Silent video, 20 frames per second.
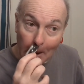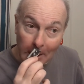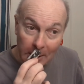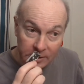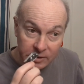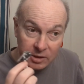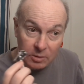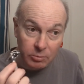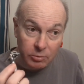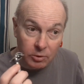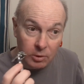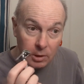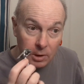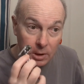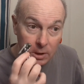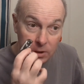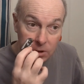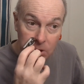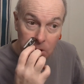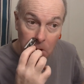And a
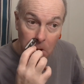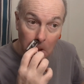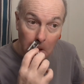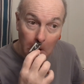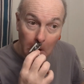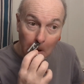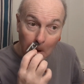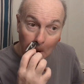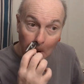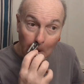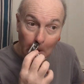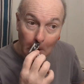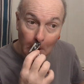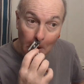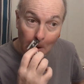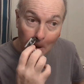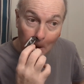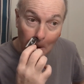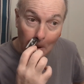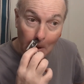brush.
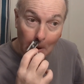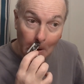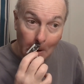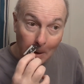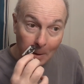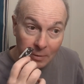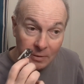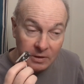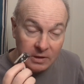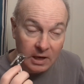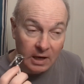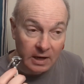The